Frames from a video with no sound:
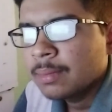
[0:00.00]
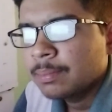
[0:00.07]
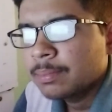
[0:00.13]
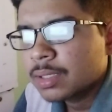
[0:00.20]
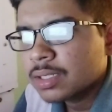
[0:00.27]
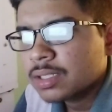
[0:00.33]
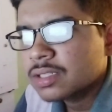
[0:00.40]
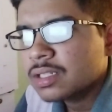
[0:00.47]

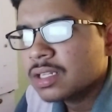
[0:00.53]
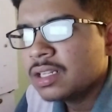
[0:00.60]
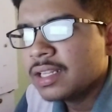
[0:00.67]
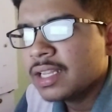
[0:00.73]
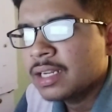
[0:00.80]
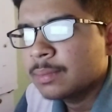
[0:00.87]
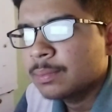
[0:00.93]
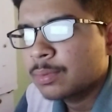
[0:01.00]
personal
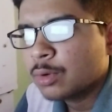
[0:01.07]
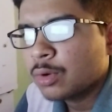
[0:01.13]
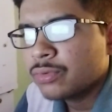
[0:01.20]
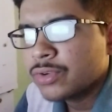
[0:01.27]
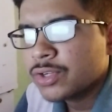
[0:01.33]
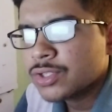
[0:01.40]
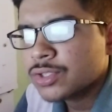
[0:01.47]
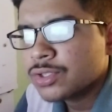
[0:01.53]
and
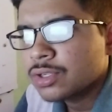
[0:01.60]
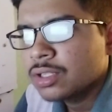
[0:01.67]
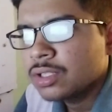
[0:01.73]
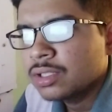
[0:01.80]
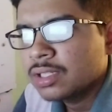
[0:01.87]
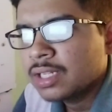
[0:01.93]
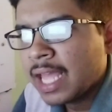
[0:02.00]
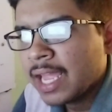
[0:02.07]

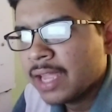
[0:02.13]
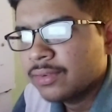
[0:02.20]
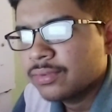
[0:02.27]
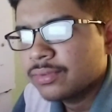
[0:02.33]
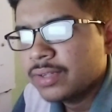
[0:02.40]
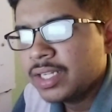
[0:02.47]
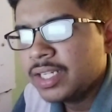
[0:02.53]
professional life.